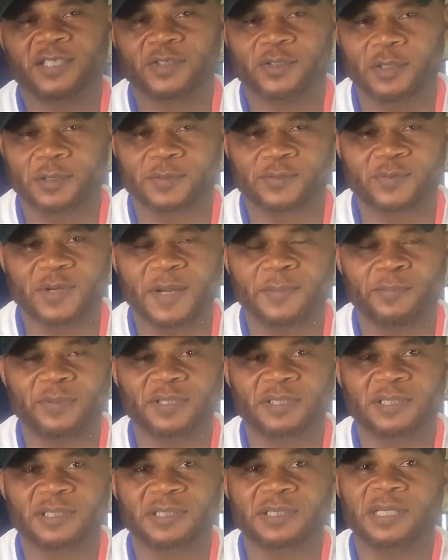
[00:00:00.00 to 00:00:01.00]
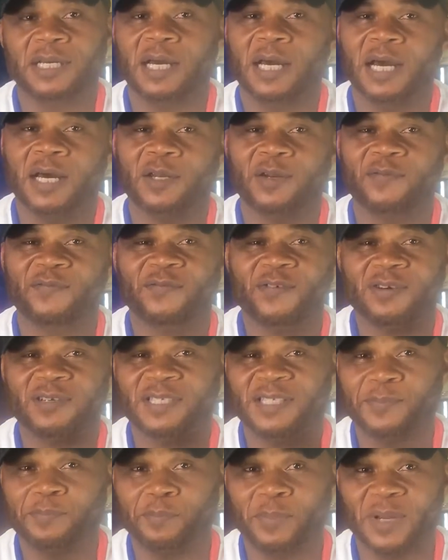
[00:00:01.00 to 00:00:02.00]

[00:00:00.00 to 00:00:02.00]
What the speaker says: the subscribe button and of course the